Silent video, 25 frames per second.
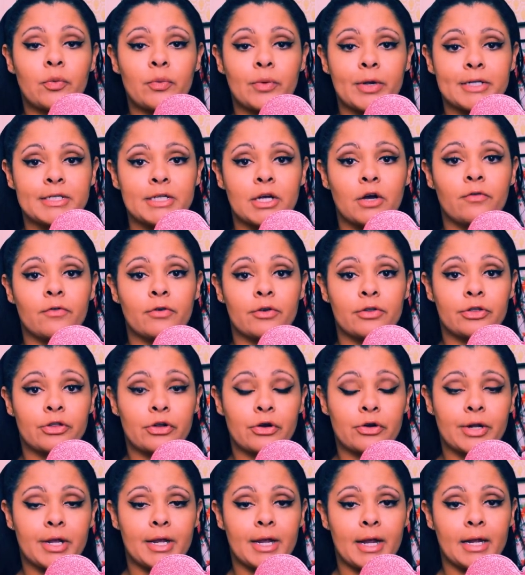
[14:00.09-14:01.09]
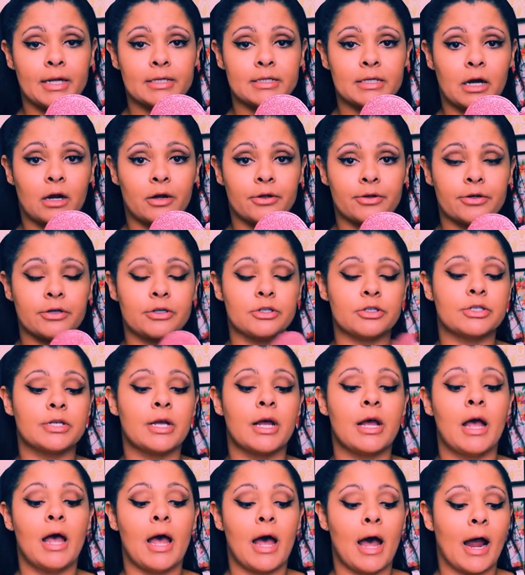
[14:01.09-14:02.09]
retail for $38.
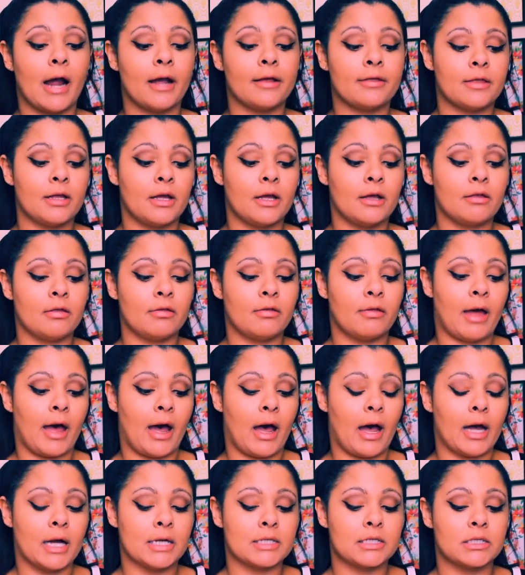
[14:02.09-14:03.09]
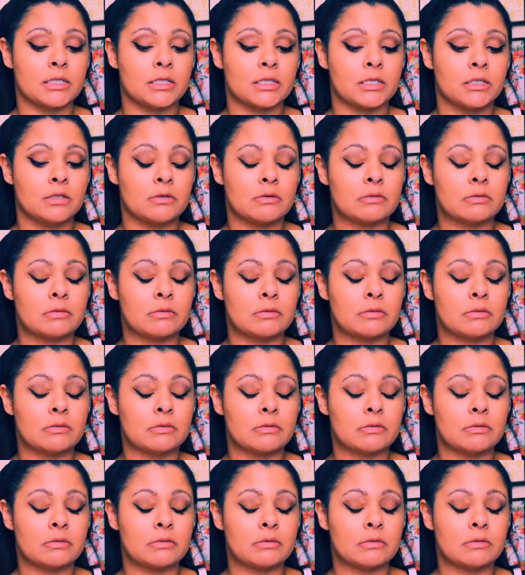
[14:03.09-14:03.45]
I think that